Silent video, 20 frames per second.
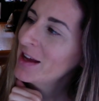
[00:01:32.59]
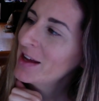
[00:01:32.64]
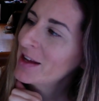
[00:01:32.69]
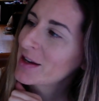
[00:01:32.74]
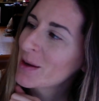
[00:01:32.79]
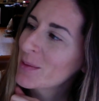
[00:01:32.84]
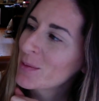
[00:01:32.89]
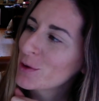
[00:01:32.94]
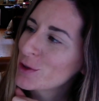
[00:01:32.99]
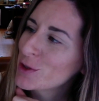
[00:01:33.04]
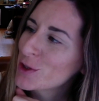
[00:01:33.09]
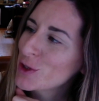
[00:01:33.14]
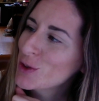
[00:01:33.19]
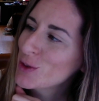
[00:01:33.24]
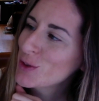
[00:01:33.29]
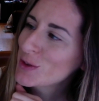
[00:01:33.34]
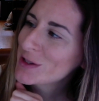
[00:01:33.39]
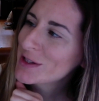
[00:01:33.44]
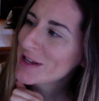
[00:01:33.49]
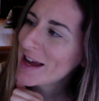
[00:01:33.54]
Number
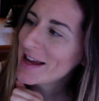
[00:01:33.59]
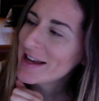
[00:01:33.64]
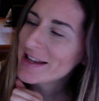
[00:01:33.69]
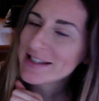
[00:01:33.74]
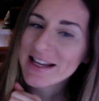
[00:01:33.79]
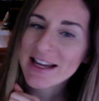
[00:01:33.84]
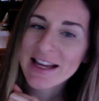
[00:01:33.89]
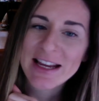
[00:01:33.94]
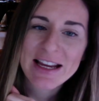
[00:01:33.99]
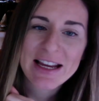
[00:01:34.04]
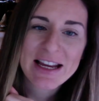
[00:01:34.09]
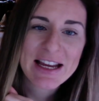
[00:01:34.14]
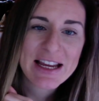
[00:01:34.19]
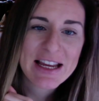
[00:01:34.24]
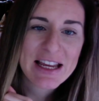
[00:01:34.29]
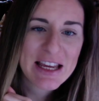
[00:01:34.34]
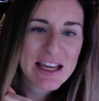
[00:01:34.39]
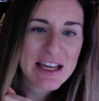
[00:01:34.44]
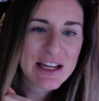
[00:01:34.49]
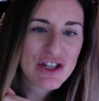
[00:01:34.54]
2 says
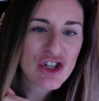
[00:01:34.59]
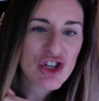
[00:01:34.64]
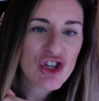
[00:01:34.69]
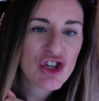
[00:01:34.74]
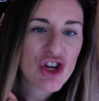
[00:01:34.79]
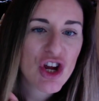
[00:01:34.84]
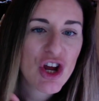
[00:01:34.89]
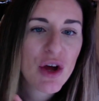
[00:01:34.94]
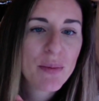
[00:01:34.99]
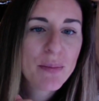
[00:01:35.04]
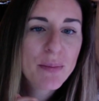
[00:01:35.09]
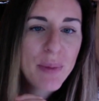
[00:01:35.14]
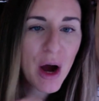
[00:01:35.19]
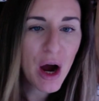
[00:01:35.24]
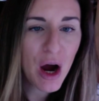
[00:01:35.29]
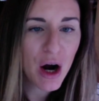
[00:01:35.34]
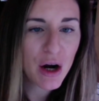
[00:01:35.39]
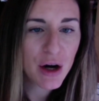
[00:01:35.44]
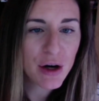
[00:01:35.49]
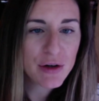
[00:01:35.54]
each
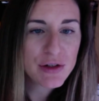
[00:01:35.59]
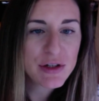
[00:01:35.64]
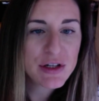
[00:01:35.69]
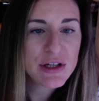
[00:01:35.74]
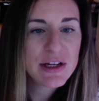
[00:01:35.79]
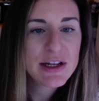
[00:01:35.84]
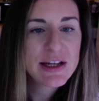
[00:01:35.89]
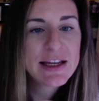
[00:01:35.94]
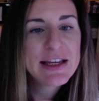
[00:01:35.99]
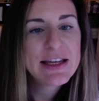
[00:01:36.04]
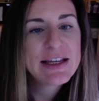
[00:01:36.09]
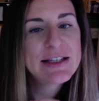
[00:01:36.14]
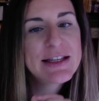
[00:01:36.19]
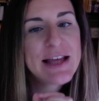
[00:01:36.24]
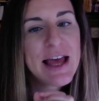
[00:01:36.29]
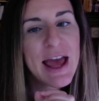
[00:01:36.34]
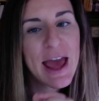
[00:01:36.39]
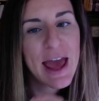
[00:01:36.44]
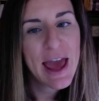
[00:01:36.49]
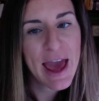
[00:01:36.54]
part is
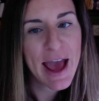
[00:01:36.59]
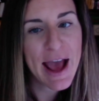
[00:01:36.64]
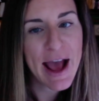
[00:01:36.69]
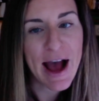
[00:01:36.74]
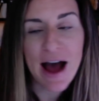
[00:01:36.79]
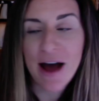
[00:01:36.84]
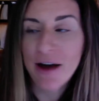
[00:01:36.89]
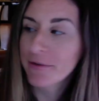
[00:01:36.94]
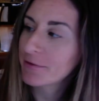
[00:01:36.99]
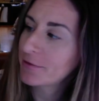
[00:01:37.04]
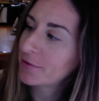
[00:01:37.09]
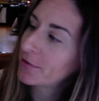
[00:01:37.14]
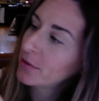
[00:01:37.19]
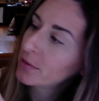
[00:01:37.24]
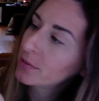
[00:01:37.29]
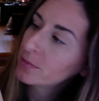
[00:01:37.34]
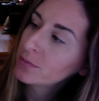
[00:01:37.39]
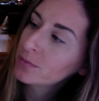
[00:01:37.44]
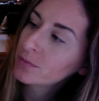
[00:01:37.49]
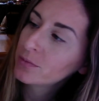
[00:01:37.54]
half.
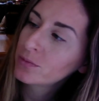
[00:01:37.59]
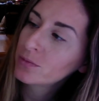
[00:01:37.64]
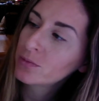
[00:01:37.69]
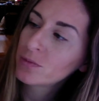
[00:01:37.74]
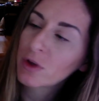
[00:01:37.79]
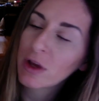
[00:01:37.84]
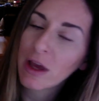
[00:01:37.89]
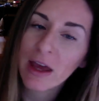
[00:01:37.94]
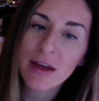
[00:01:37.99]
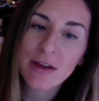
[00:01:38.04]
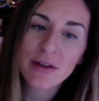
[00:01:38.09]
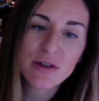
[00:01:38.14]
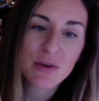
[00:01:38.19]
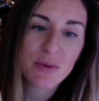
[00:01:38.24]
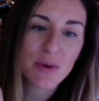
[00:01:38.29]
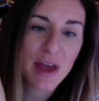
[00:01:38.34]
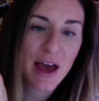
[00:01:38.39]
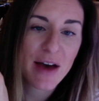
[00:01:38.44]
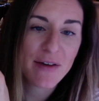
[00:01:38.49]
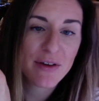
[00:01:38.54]
Okay, so
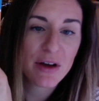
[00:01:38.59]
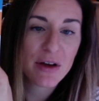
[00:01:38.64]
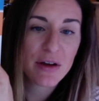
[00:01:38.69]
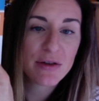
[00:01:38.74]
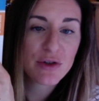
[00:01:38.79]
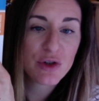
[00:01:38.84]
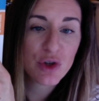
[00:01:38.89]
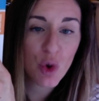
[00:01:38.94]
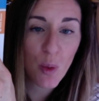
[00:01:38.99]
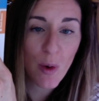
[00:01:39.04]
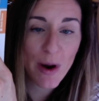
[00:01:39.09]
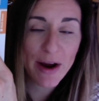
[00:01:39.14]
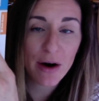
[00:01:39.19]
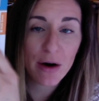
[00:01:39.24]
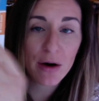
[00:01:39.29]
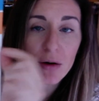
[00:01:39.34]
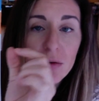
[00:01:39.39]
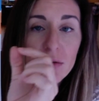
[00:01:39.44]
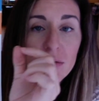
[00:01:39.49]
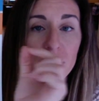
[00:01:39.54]
we have a
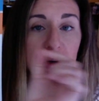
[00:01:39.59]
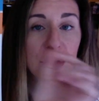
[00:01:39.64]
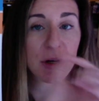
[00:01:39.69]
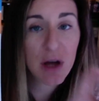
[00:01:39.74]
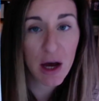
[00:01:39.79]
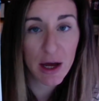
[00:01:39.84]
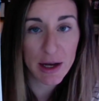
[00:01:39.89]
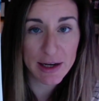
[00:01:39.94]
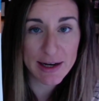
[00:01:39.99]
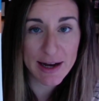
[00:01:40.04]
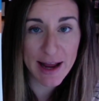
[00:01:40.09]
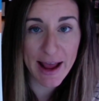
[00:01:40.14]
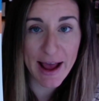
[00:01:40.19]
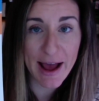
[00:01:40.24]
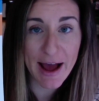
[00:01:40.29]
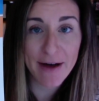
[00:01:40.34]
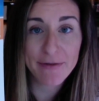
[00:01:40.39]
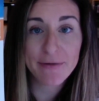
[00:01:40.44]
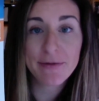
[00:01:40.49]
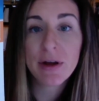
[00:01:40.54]
square cut in
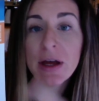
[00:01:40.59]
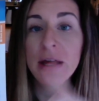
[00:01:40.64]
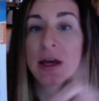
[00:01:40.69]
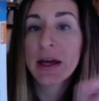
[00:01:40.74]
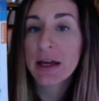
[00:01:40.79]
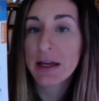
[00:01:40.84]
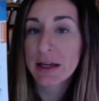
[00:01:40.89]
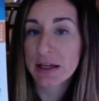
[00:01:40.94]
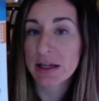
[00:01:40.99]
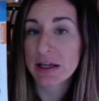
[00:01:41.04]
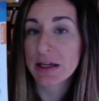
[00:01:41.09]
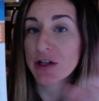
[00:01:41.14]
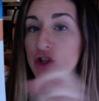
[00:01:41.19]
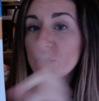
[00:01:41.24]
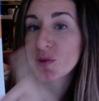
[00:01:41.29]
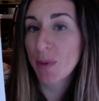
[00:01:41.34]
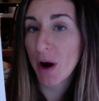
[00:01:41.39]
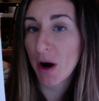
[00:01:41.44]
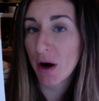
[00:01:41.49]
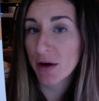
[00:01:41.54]
half. Each
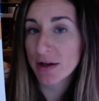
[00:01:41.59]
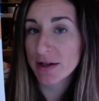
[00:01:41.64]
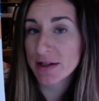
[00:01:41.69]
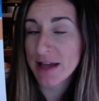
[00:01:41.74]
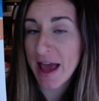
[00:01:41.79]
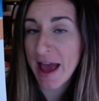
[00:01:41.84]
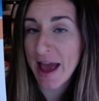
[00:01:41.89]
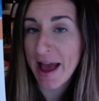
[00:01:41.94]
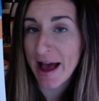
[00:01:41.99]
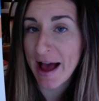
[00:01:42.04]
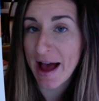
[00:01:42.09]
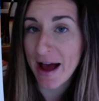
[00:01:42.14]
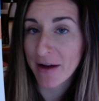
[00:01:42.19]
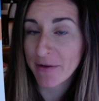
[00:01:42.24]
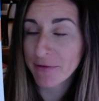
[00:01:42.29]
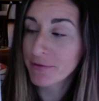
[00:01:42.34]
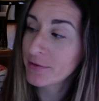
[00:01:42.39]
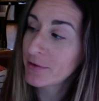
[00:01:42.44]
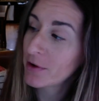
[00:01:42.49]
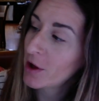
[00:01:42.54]
part is half.